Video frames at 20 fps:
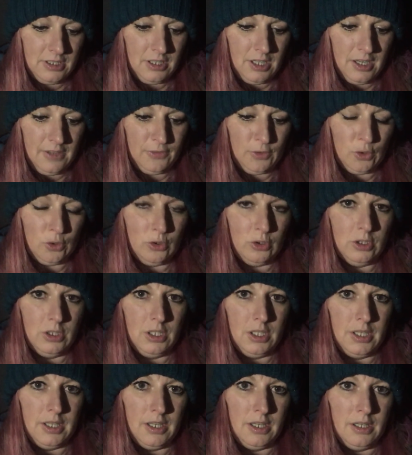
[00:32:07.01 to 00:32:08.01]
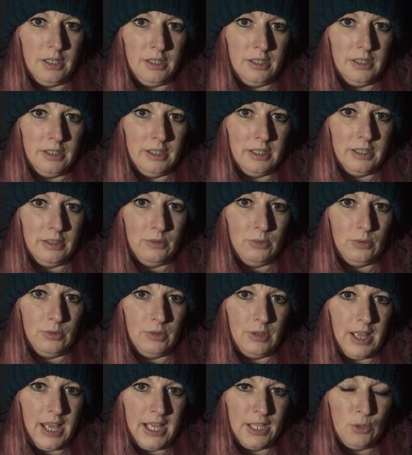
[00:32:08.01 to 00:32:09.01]
I've got a
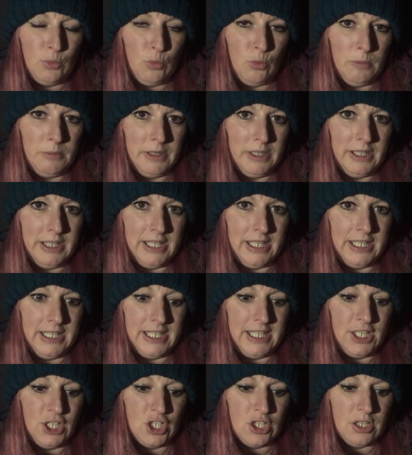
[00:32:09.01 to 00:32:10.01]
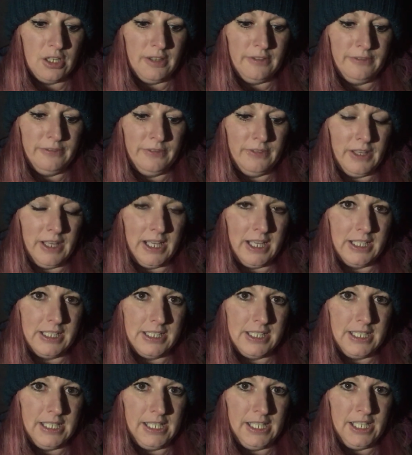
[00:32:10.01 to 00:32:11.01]
hand warmer in each glove
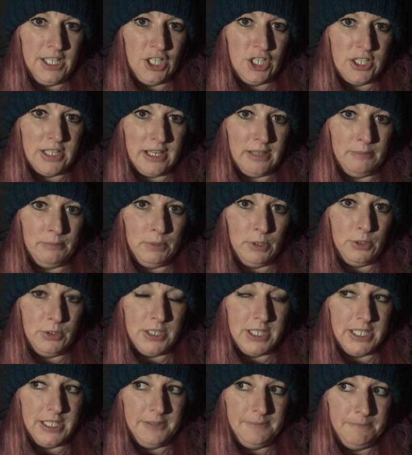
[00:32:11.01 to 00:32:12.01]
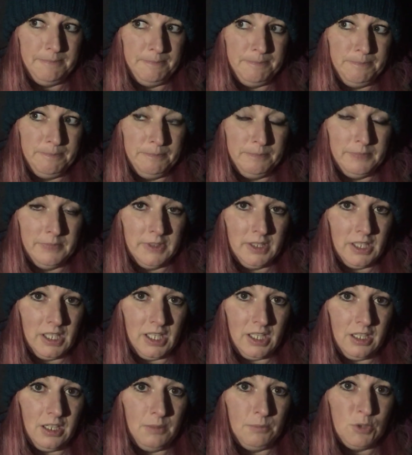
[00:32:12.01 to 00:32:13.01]
and in each down beauty,
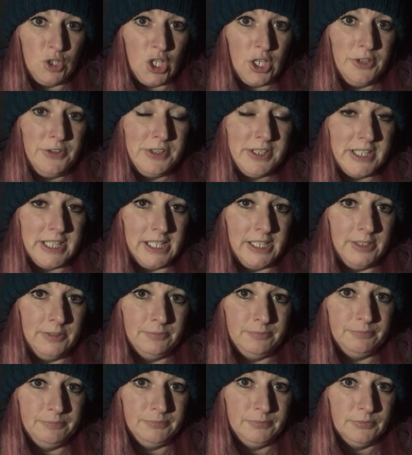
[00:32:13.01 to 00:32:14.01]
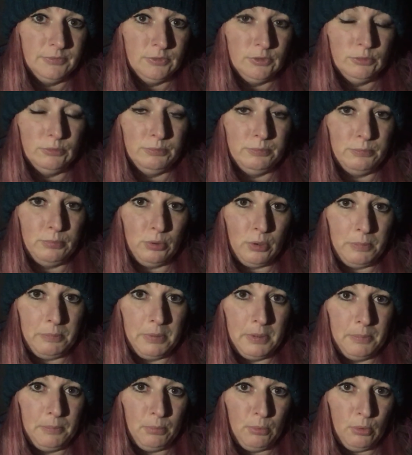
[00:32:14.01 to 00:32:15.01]
and I'm toasty.
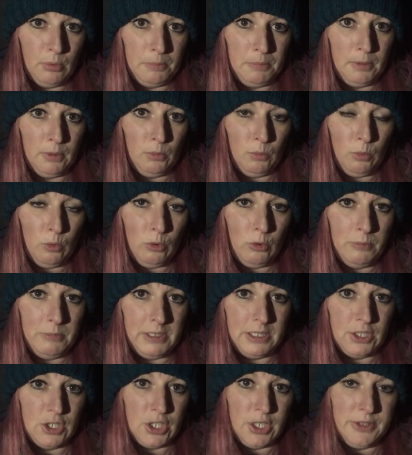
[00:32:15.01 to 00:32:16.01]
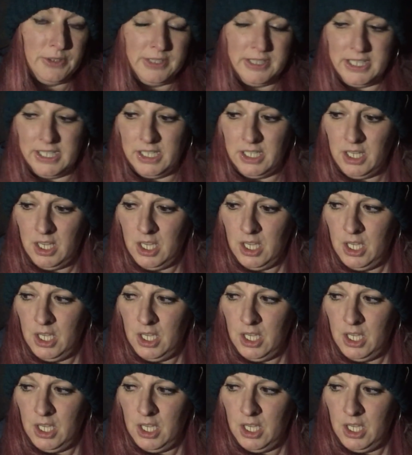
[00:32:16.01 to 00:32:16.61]
Proper warm and toasty.